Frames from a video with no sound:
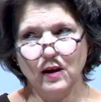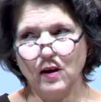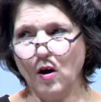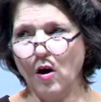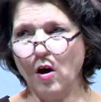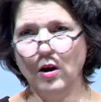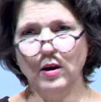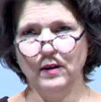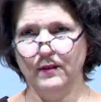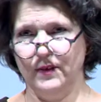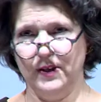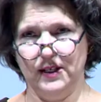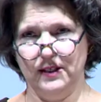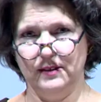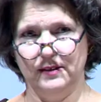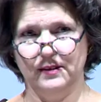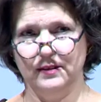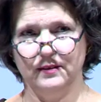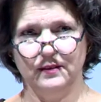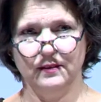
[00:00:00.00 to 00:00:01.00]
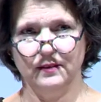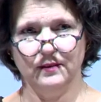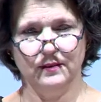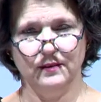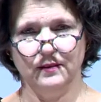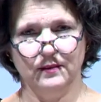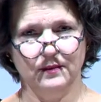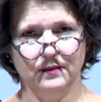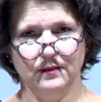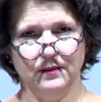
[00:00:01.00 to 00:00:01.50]
all of us
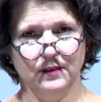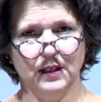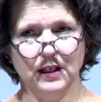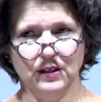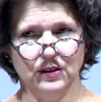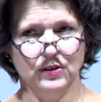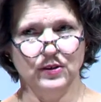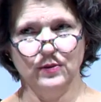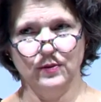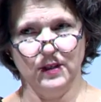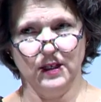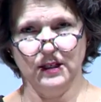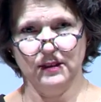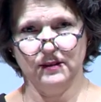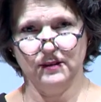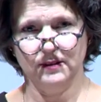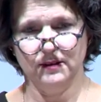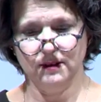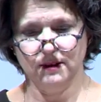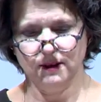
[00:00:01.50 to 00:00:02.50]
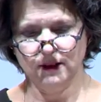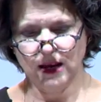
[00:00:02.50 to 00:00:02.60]
can do this,